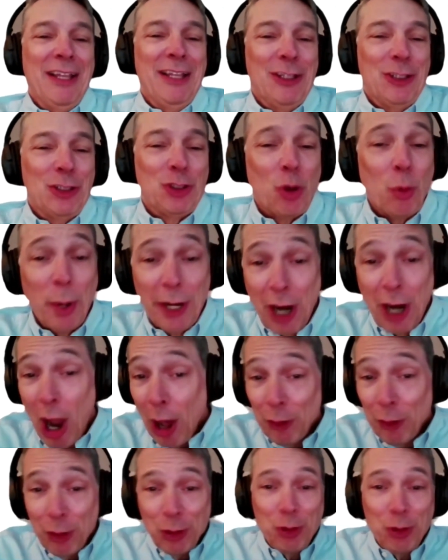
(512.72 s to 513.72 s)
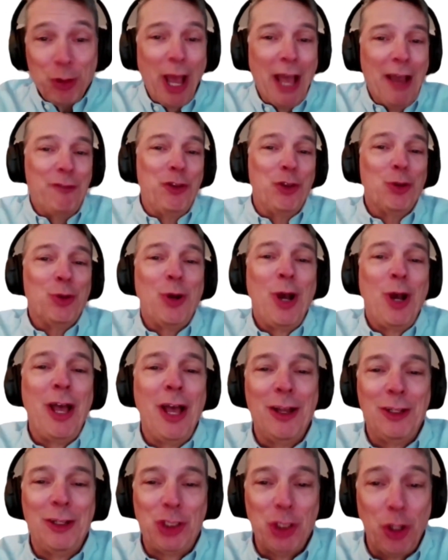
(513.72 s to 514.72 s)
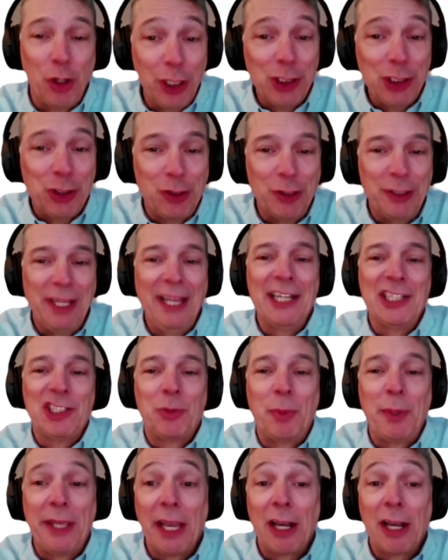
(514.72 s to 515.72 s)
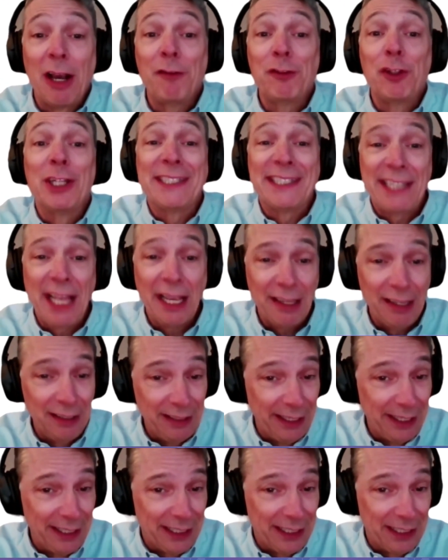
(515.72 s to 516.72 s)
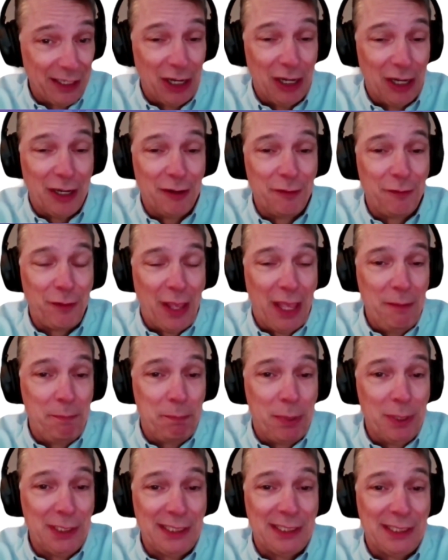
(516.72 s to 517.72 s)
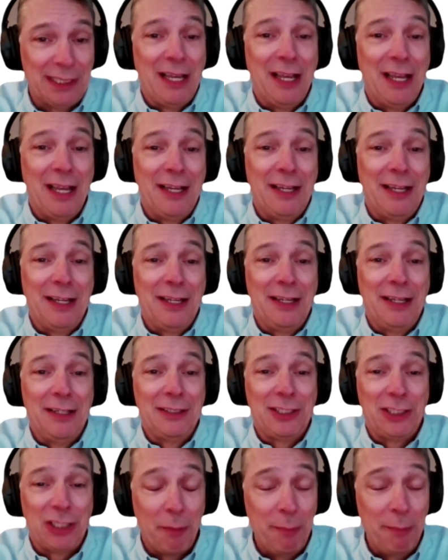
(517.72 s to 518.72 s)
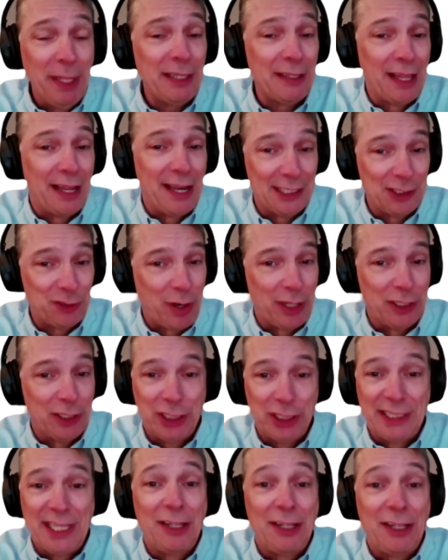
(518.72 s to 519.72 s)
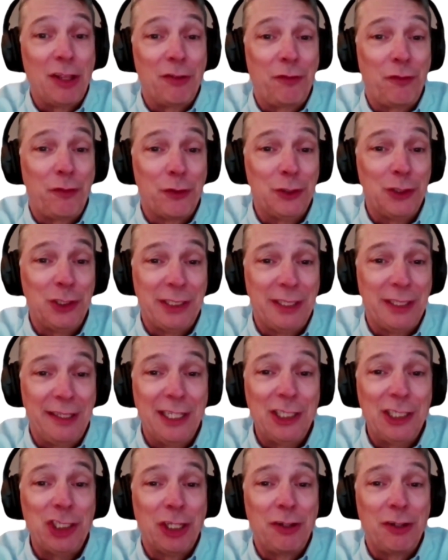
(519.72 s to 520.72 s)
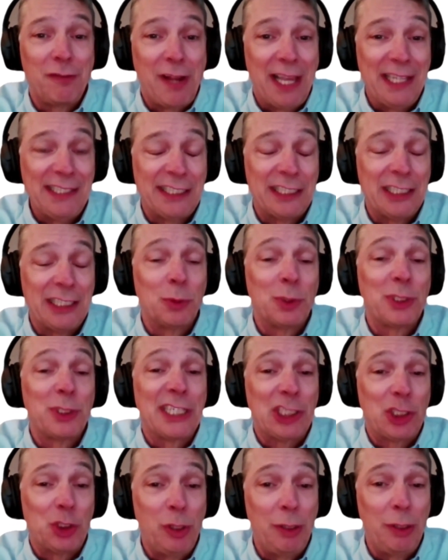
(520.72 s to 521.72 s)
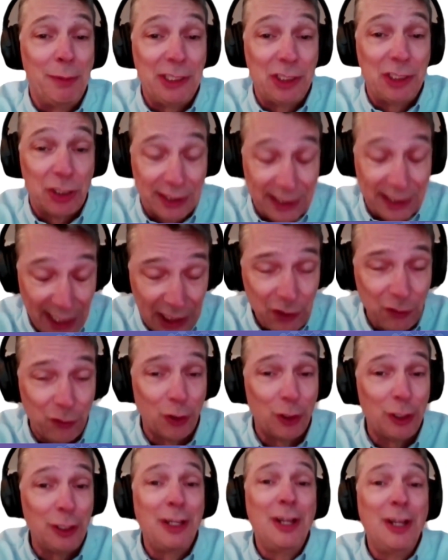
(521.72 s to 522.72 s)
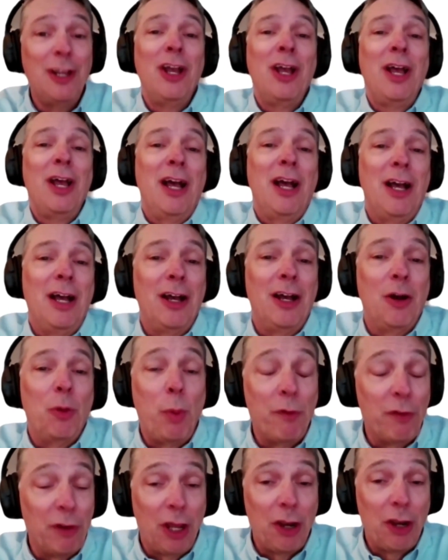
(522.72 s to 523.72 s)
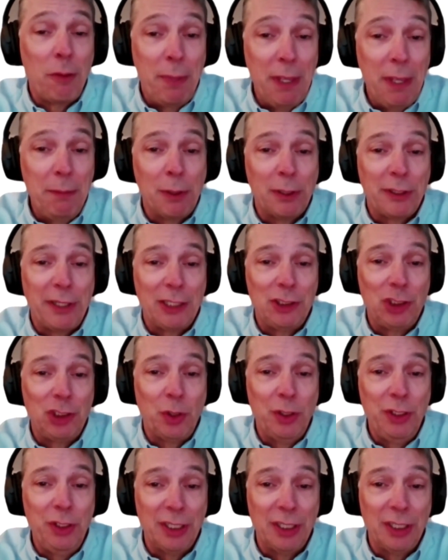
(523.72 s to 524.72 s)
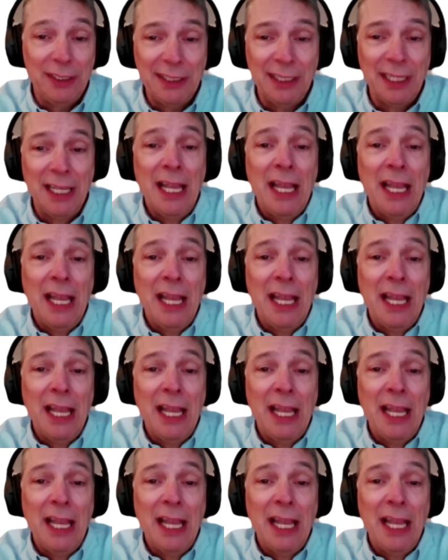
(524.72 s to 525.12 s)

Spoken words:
So we're honored to have you join us today as we kick off the 2nd year of APPIS Summit. And as Ranjit said, the first edition of last year was extremely successful with a lot of people that joined us.